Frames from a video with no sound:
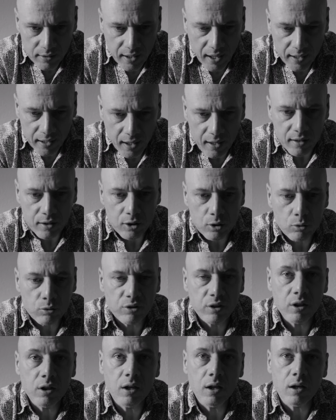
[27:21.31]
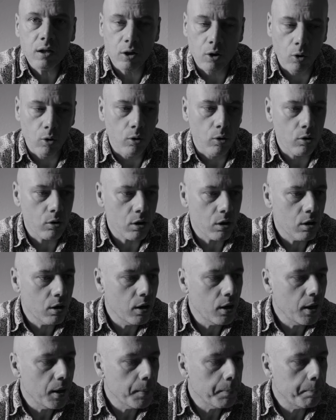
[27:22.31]
they are using color,
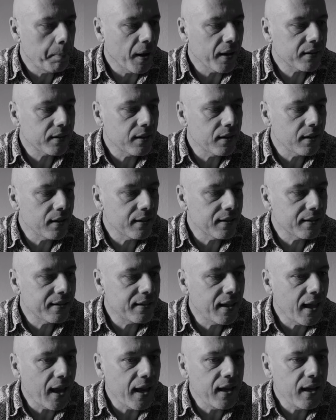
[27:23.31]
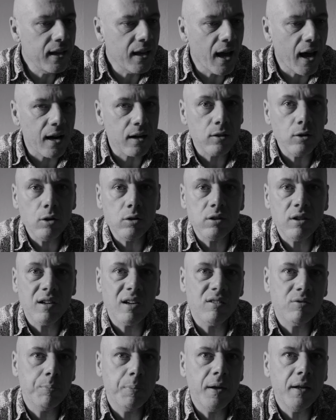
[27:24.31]
but they are not
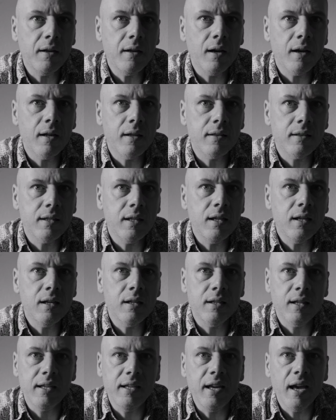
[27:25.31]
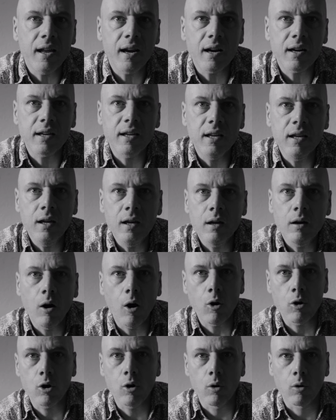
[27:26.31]
respecting the hierarchy
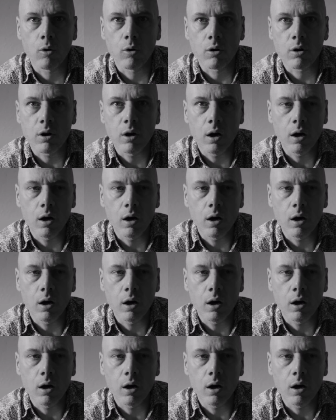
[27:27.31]
of color.